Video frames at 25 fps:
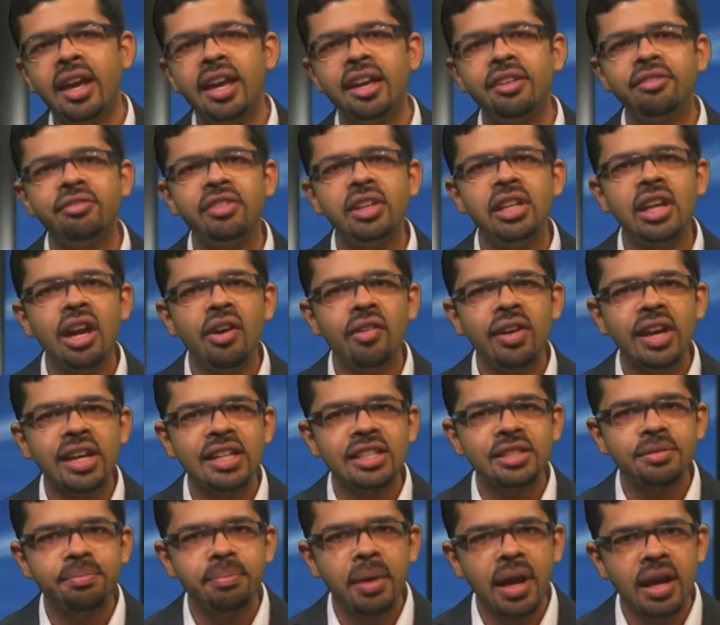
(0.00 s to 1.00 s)
If we now
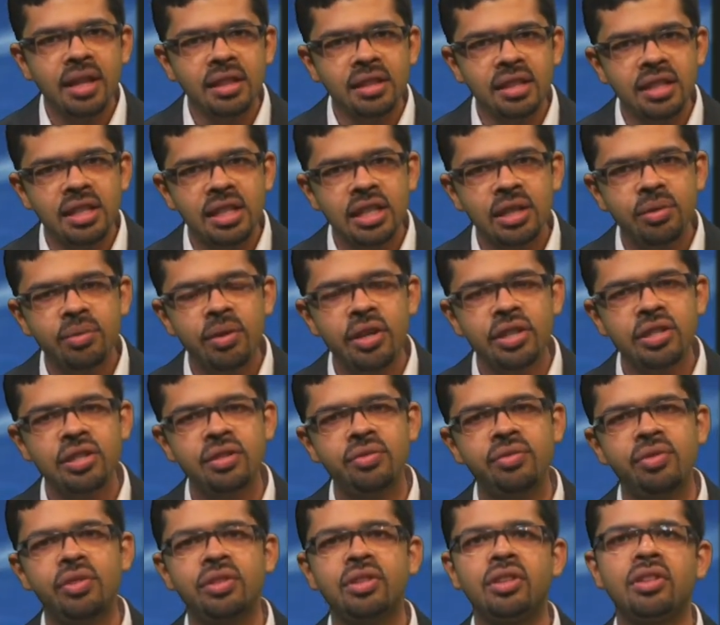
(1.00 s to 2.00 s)
expand the
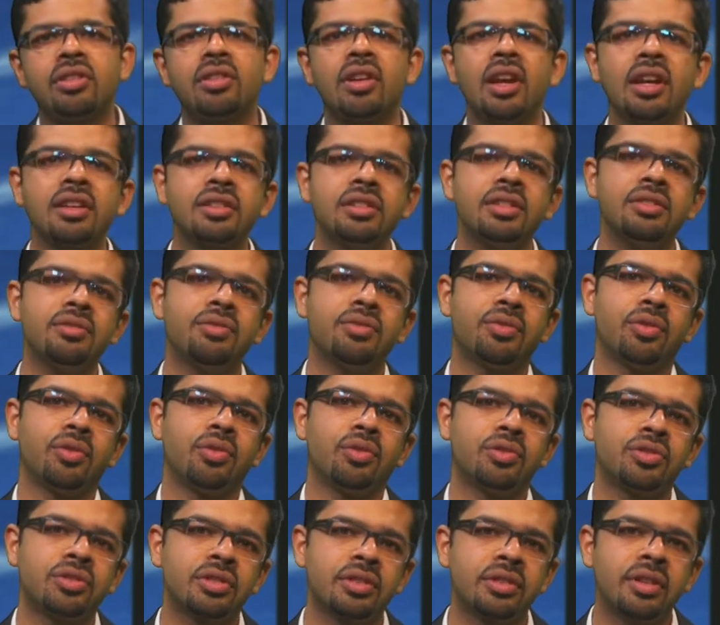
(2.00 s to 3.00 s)
equation for the traction
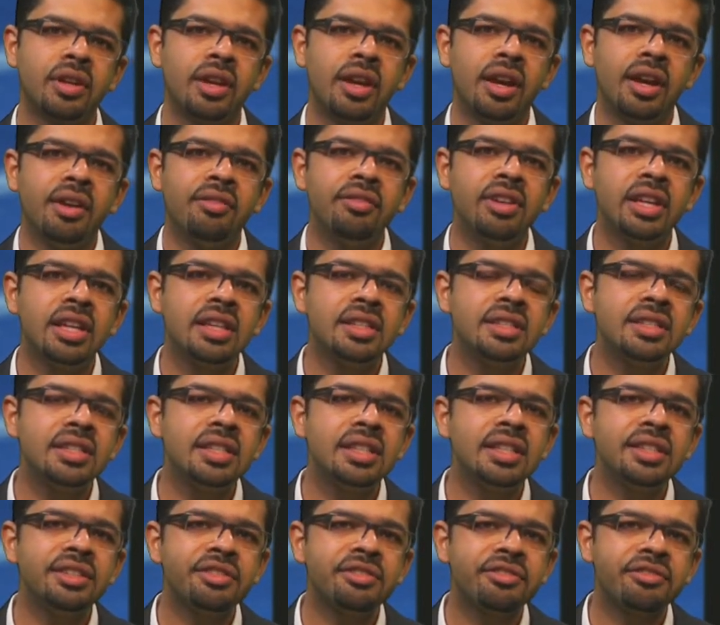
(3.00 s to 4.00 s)
force, we can
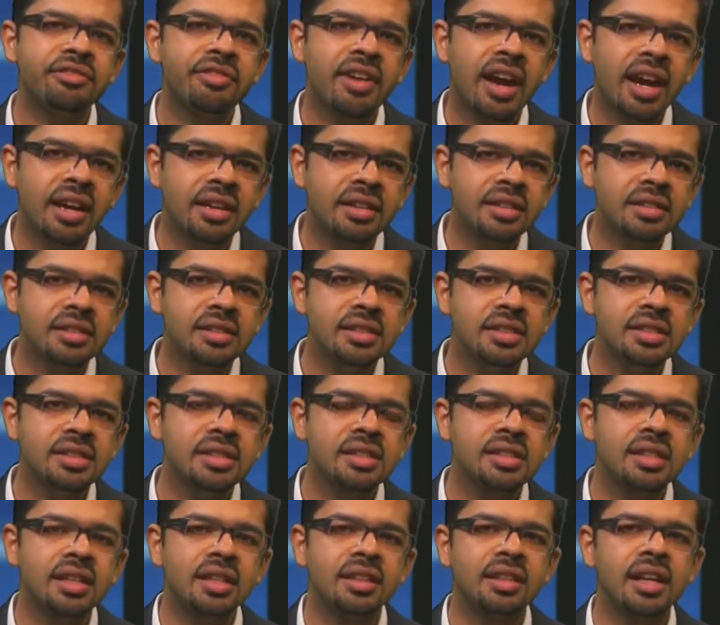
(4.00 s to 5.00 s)
see the
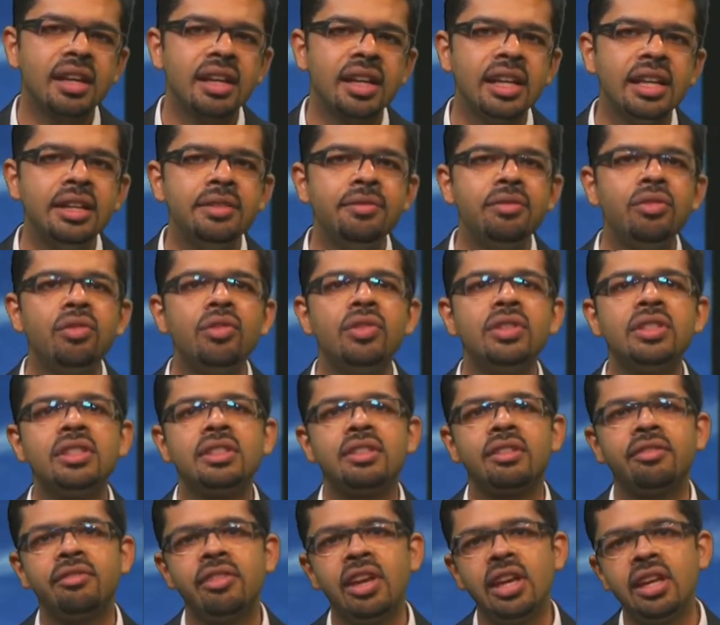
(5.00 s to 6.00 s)
factors that influence
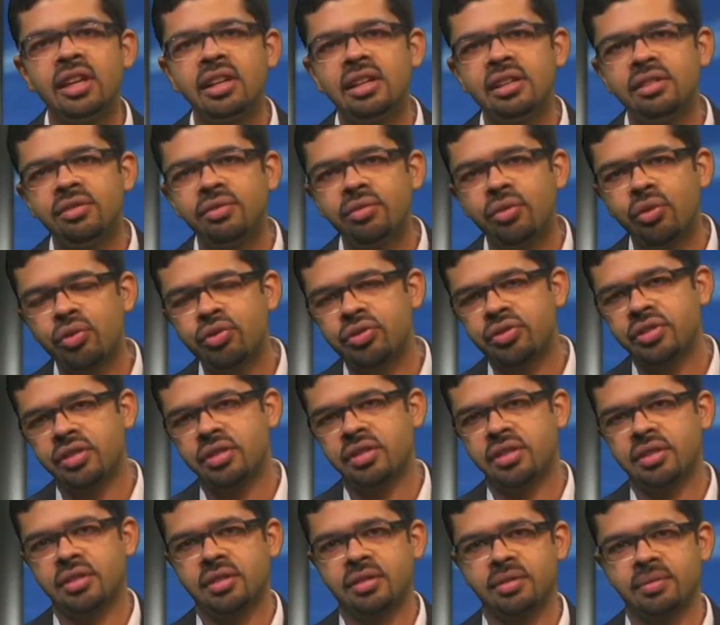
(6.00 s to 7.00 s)
the vehicle
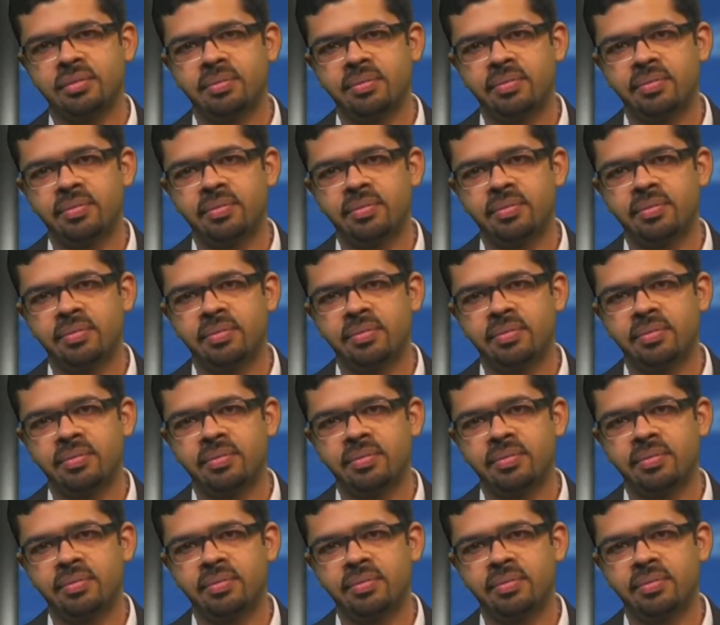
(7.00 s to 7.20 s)
forces.